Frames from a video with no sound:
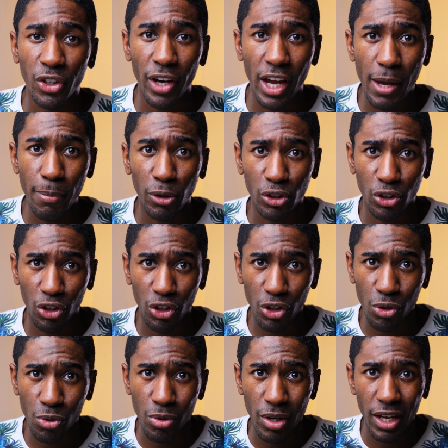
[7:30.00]
you're able to
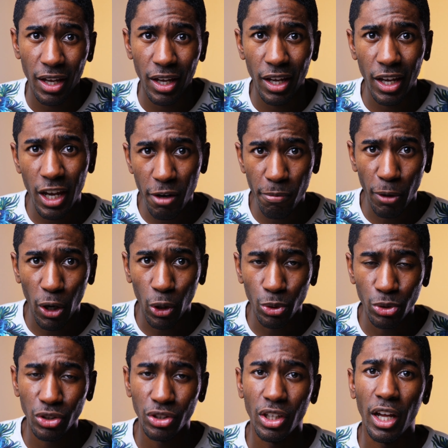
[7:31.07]
do in
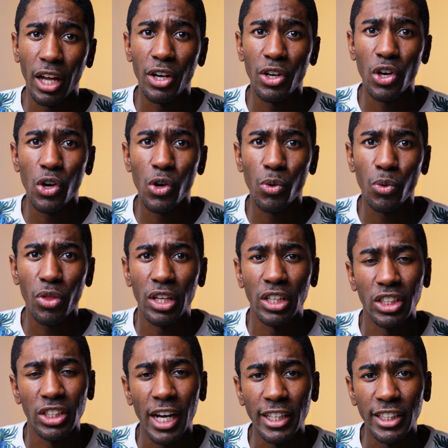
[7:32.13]
post and know the
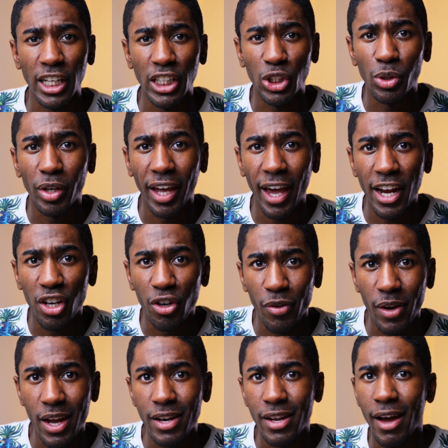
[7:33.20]
shots that you can
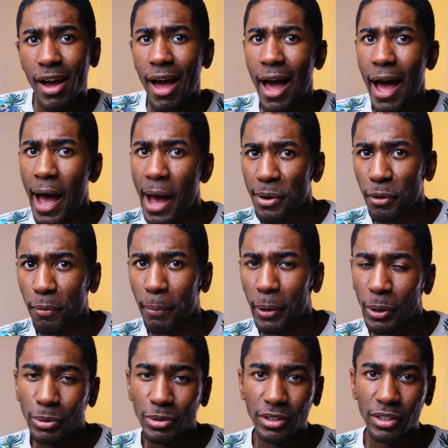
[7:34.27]
create out of
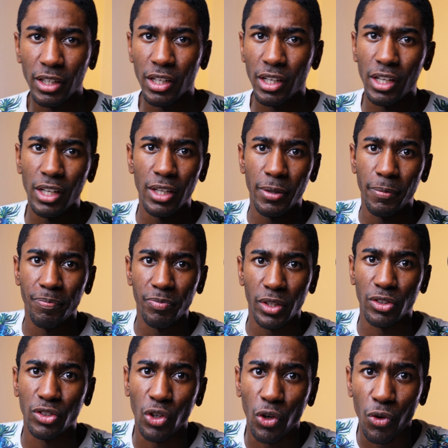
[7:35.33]
post.
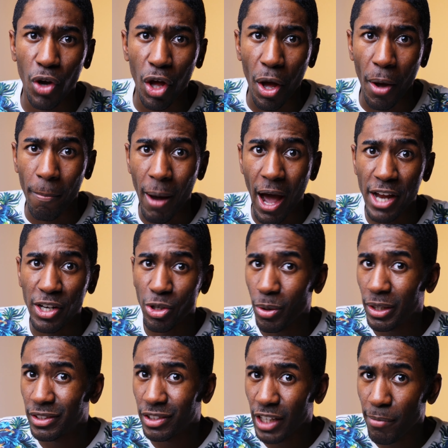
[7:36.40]
So by
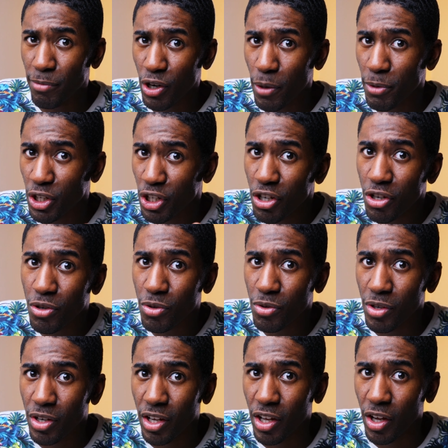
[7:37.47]
doing step number 2,
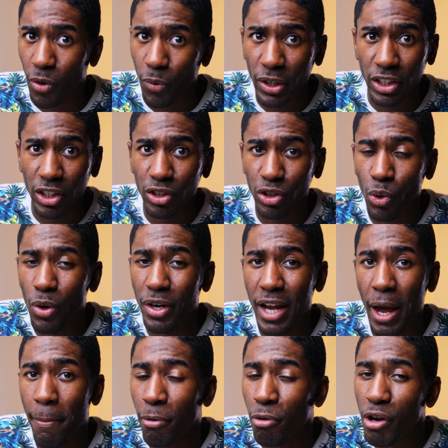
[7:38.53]
which is doing
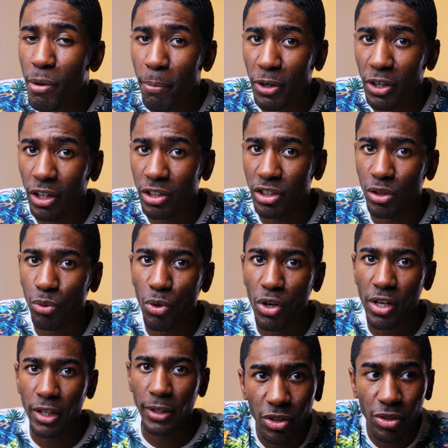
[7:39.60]
that pre-production
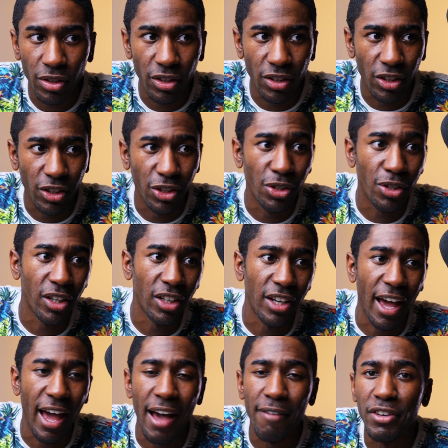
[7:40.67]
work, you could
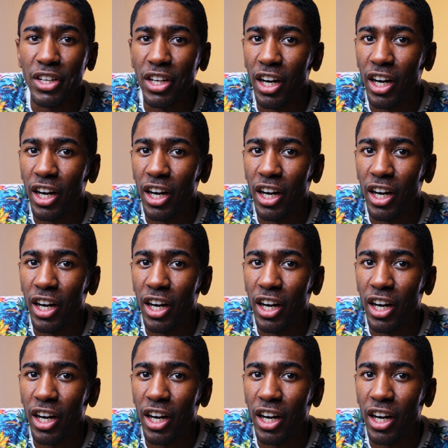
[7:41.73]
have a